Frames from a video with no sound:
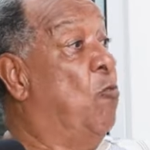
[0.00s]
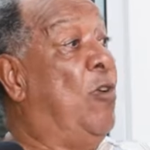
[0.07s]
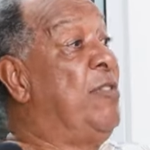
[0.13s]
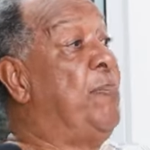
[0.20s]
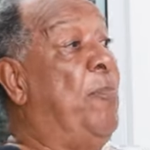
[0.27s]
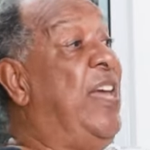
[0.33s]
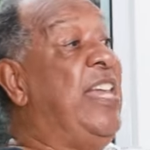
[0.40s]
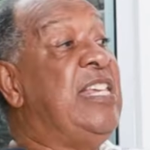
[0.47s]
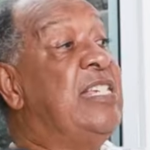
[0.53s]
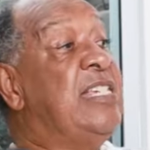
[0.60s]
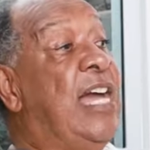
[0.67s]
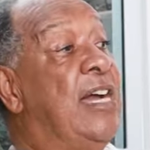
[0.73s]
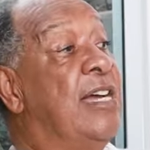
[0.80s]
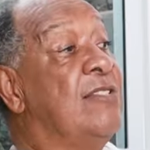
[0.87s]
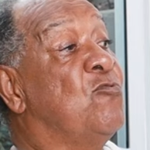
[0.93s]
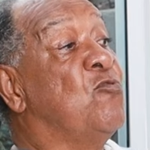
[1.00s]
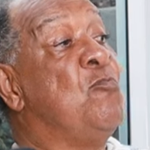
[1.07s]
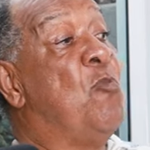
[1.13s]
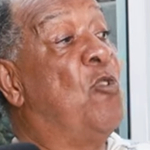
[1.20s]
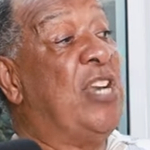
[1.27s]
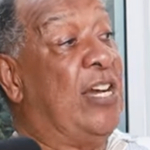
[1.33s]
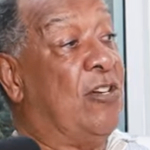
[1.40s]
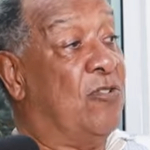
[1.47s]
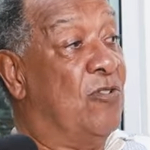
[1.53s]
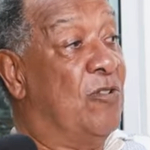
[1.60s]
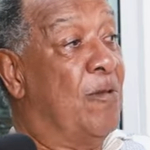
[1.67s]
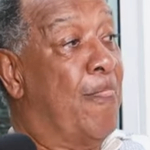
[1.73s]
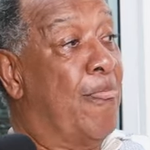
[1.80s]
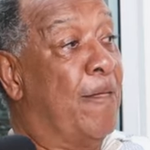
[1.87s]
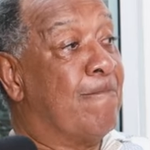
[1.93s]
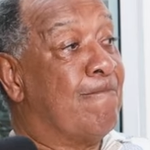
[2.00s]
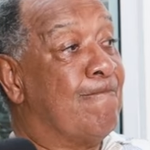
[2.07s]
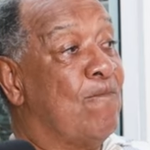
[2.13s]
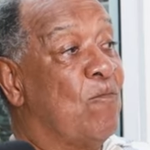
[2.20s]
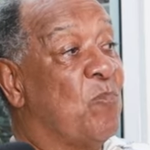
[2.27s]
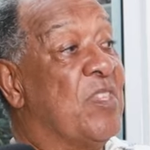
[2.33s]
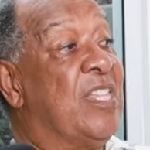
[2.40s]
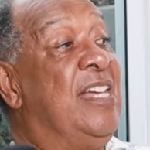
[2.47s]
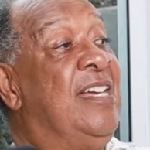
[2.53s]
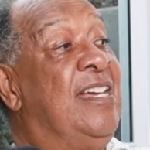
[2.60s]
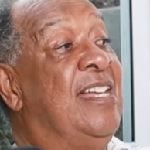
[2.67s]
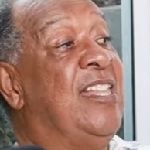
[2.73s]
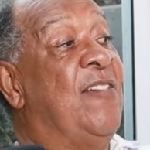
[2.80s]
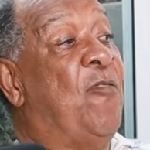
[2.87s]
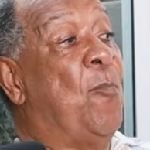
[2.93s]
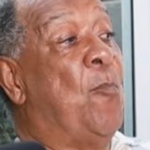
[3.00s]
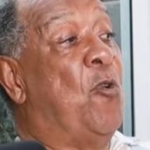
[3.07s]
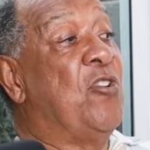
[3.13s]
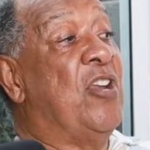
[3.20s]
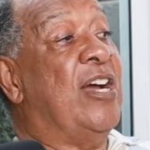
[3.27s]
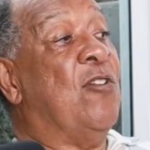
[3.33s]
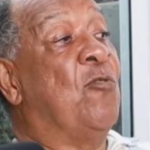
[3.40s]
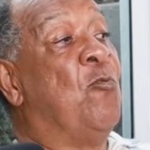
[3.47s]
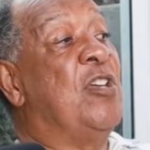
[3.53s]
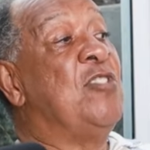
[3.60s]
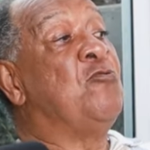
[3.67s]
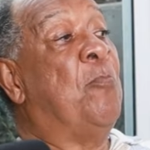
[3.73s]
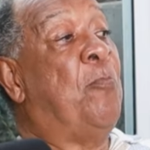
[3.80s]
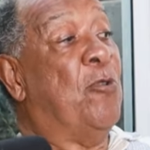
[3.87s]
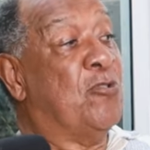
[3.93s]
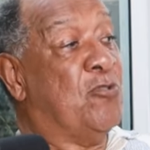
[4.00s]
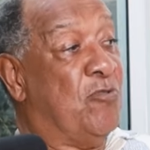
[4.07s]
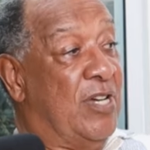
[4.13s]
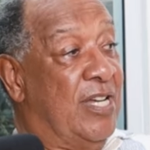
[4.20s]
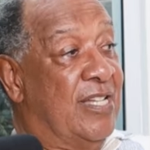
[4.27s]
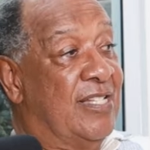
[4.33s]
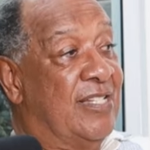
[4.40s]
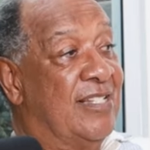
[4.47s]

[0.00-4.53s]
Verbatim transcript: He went very young to Monaco. Monaco, yeah. And then from Monaco went to Portugal.